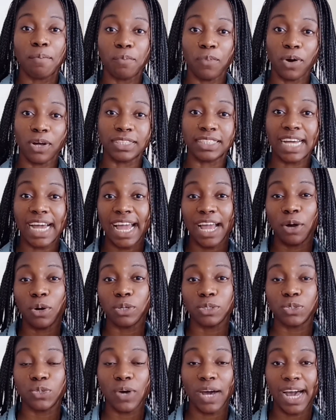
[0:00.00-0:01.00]
but I
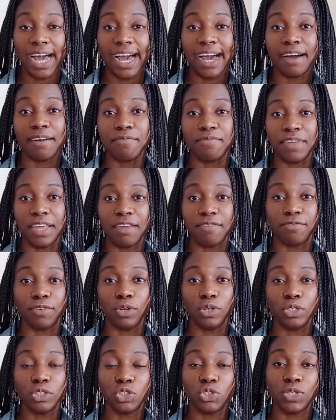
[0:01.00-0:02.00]
also have a
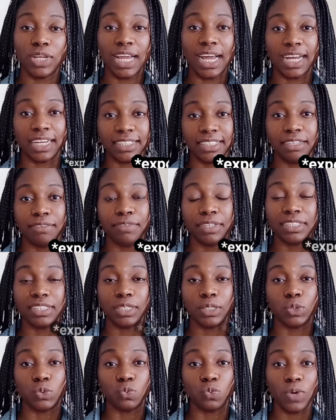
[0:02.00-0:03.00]
voluntary activities